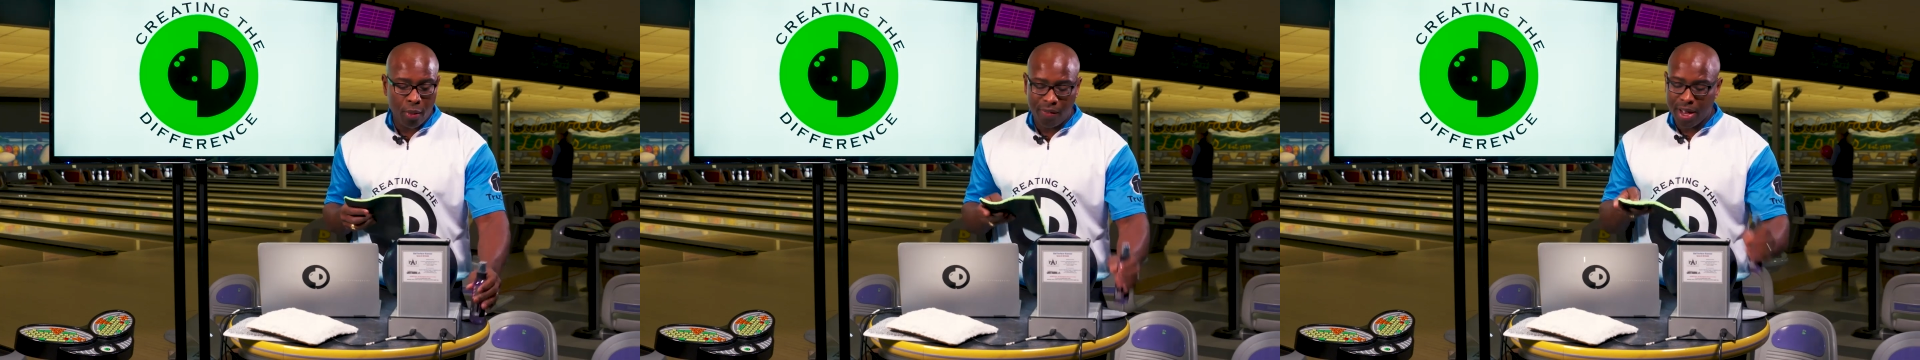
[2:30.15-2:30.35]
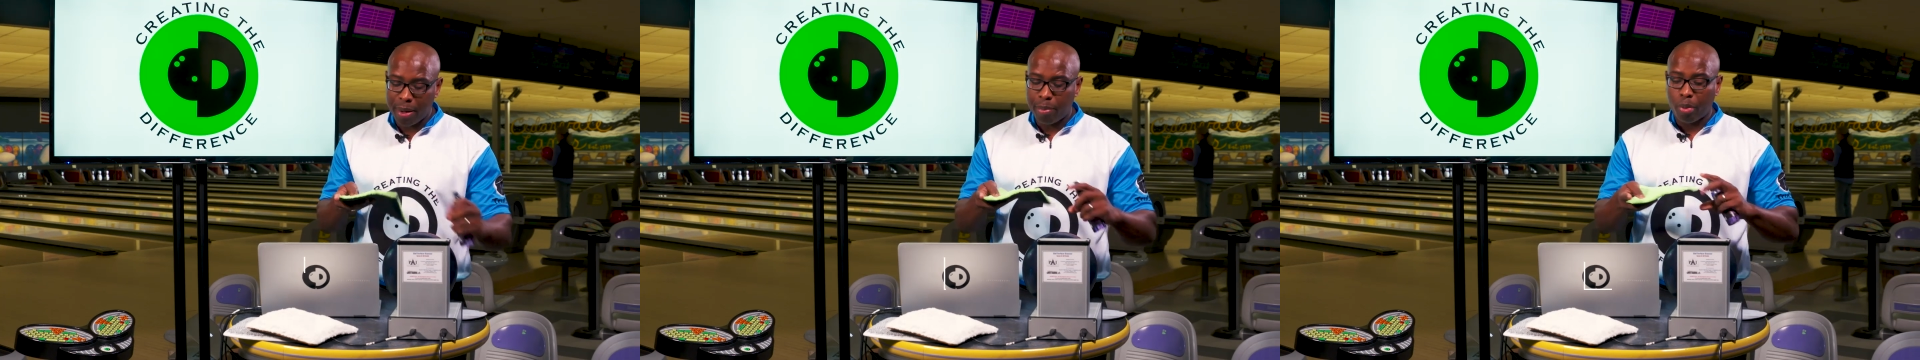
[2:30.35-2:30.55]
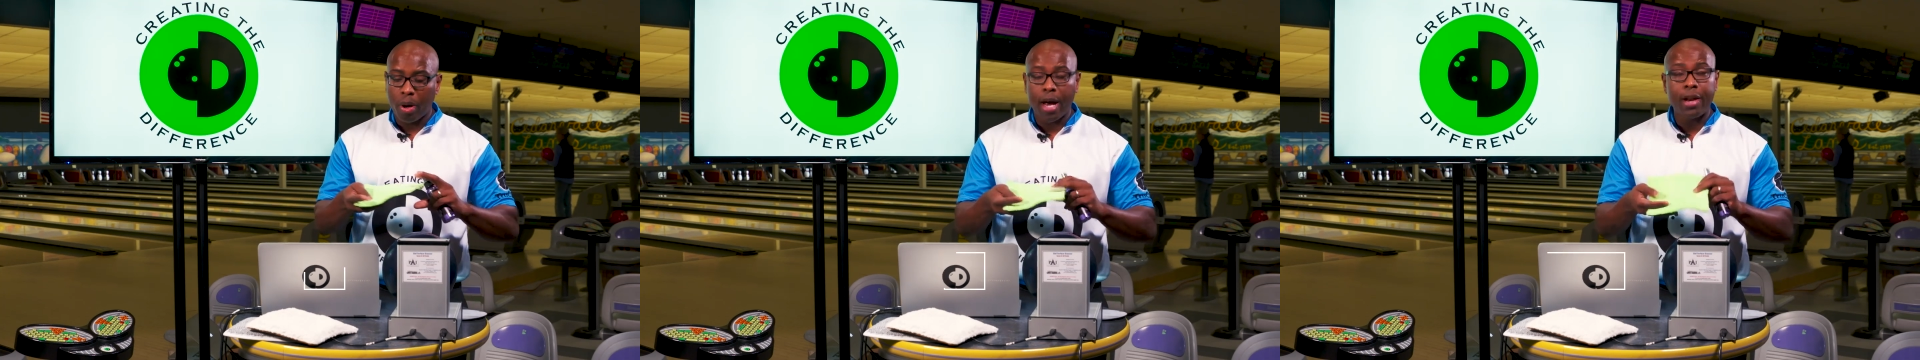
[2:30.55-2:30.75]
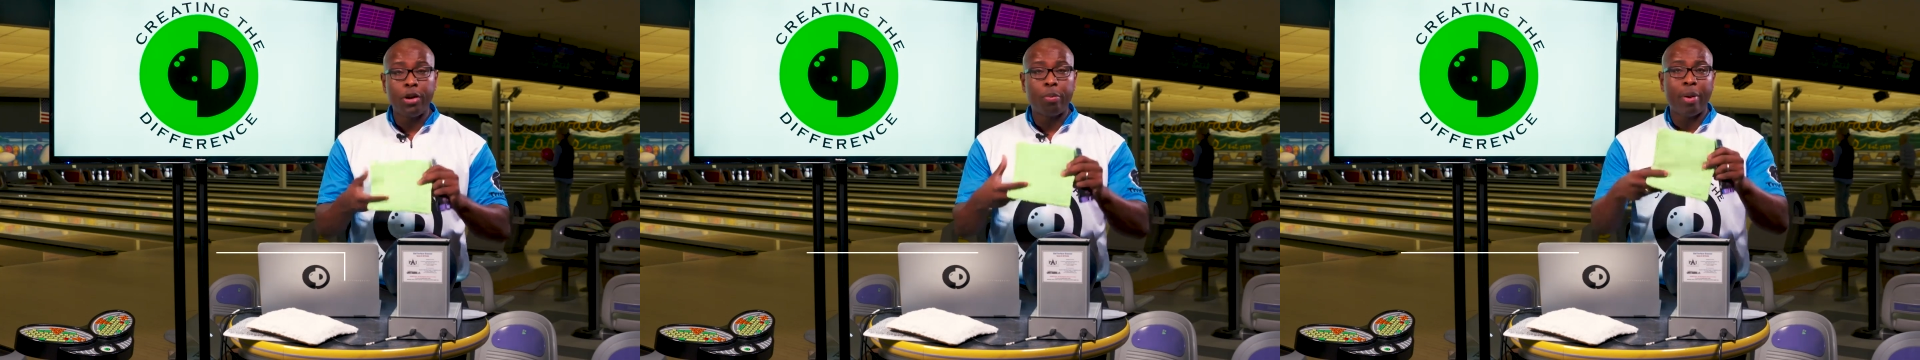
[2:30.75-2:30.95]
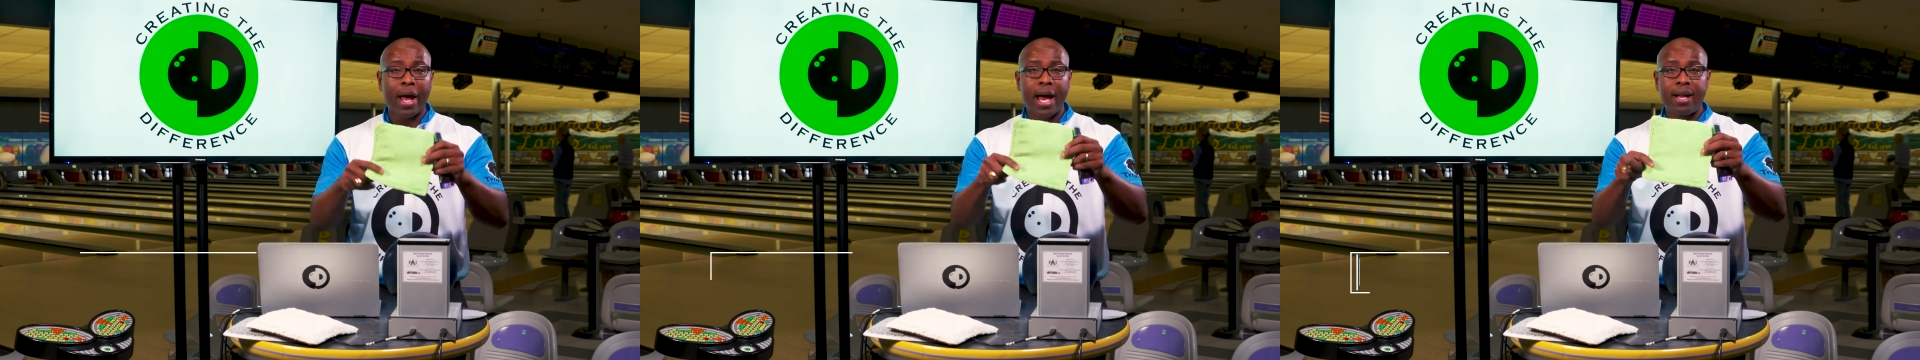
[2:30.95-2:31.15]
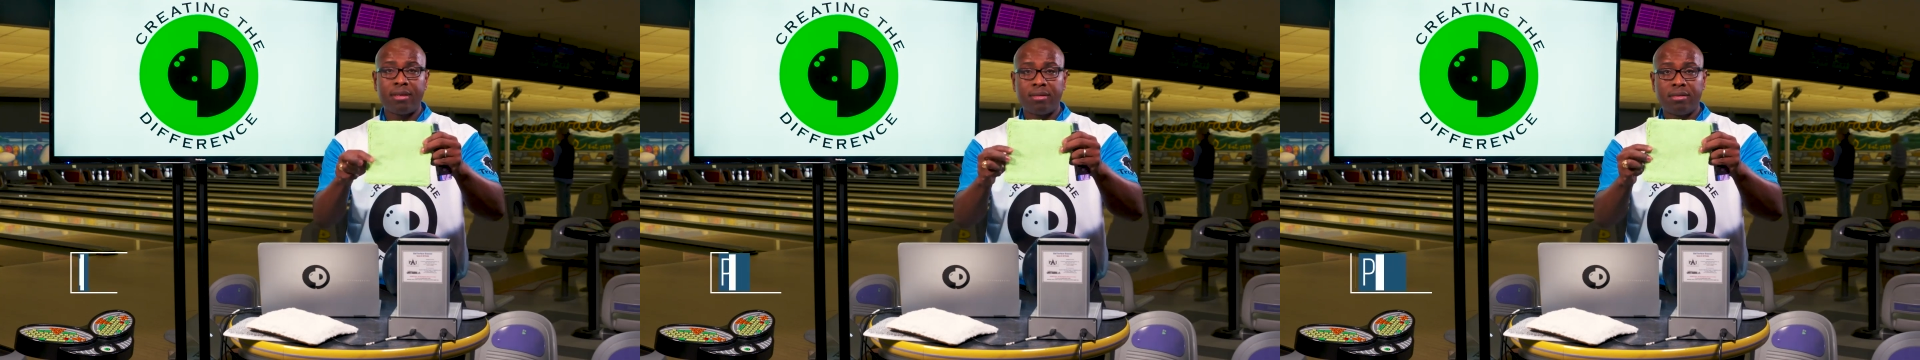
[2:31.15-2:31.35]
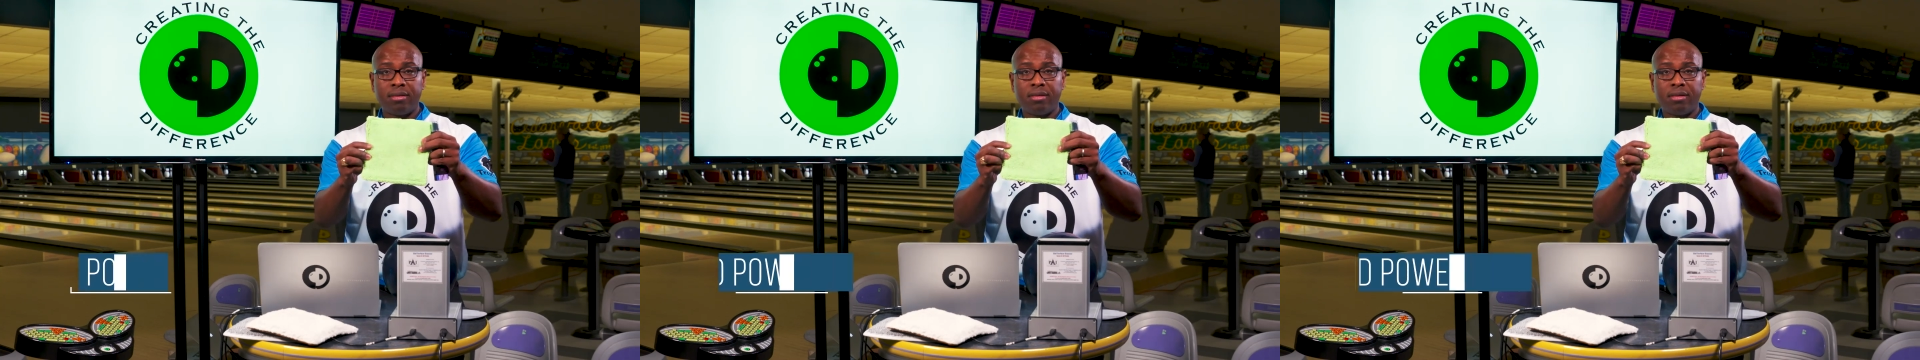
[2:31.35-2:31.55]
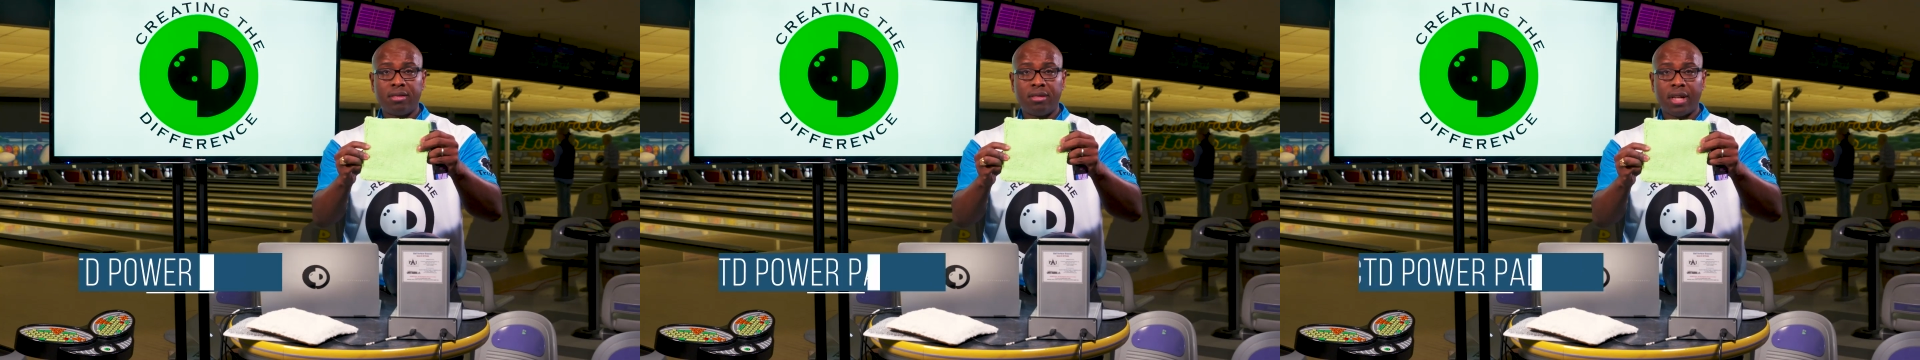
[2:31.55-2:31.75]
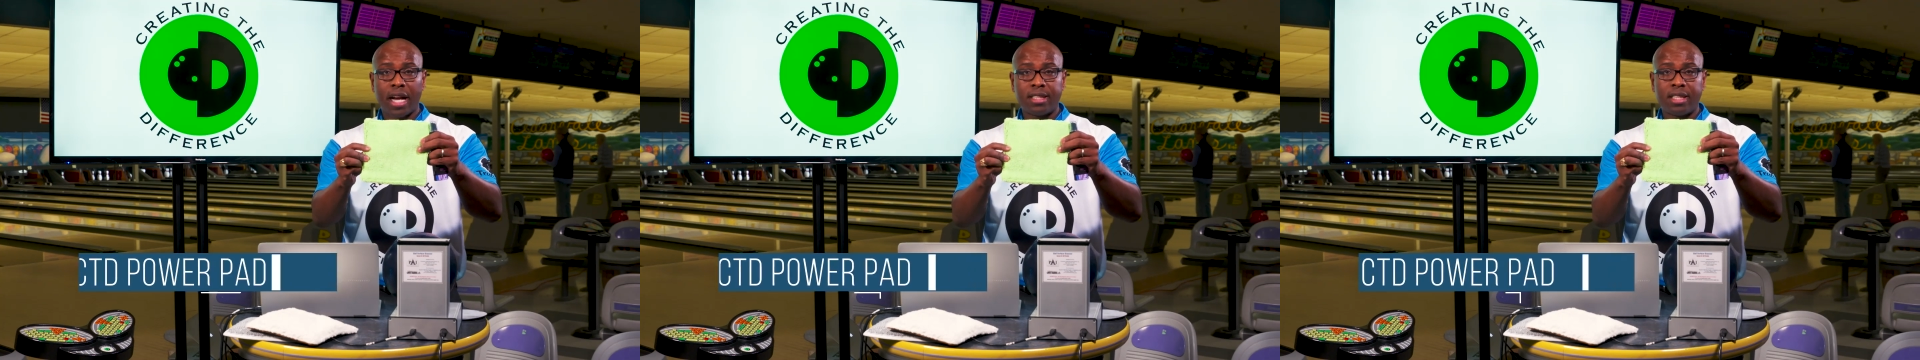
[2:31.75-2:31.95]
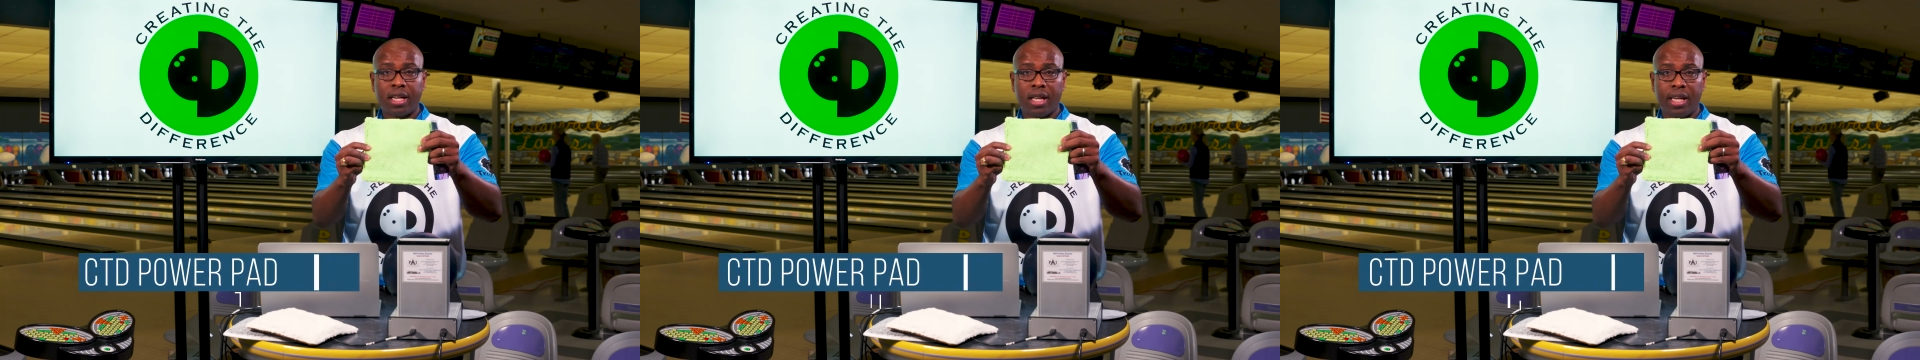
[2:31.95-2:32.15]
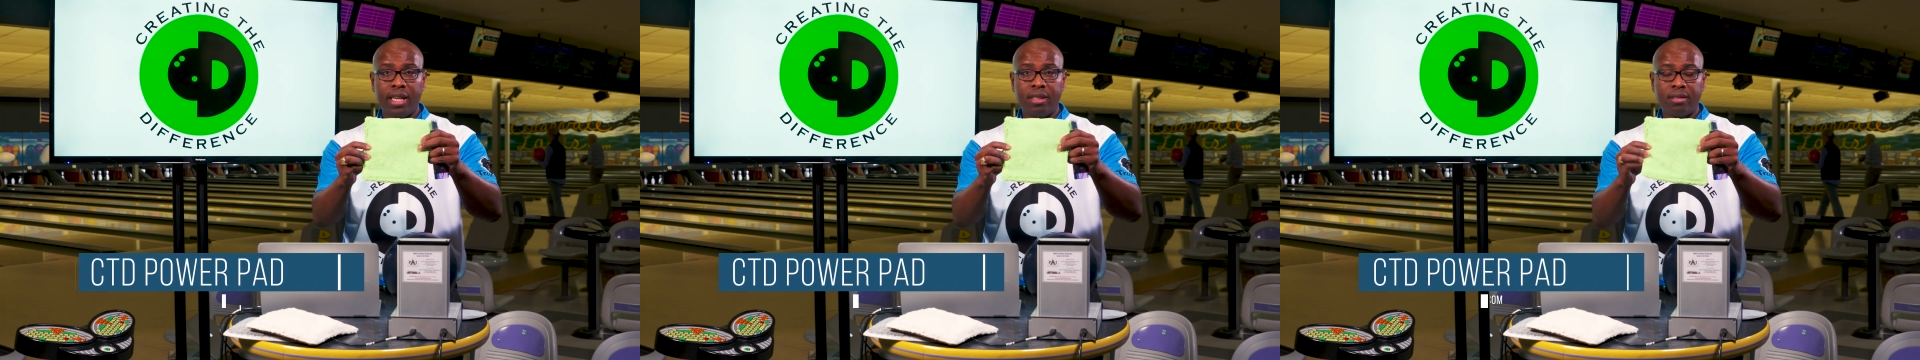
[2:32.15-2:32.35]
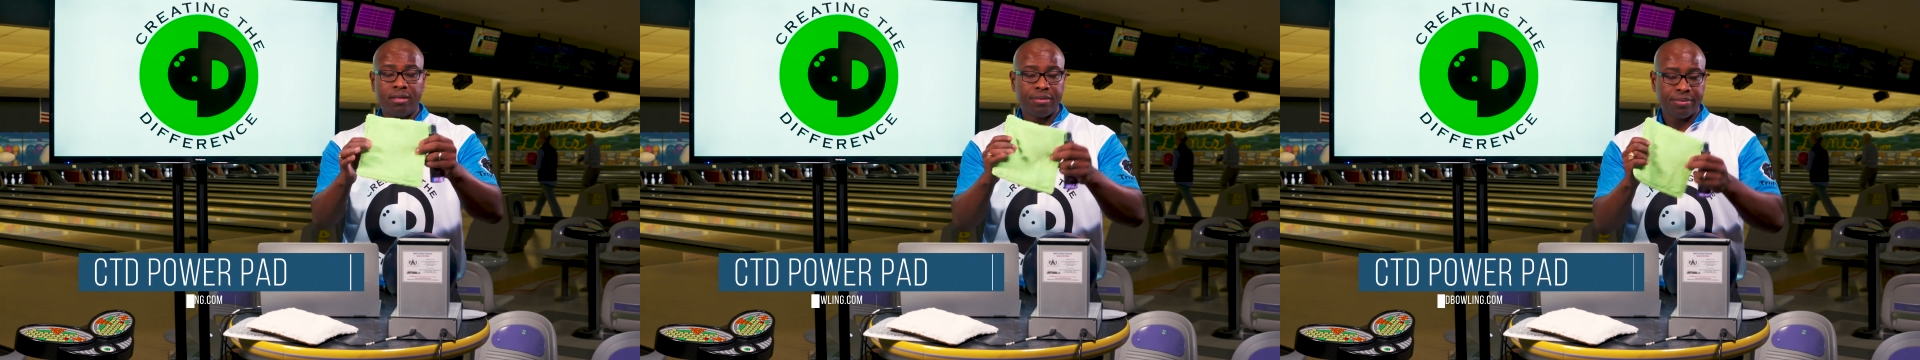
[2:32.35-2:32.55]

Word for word: We've got a brand new pad, nice and clean.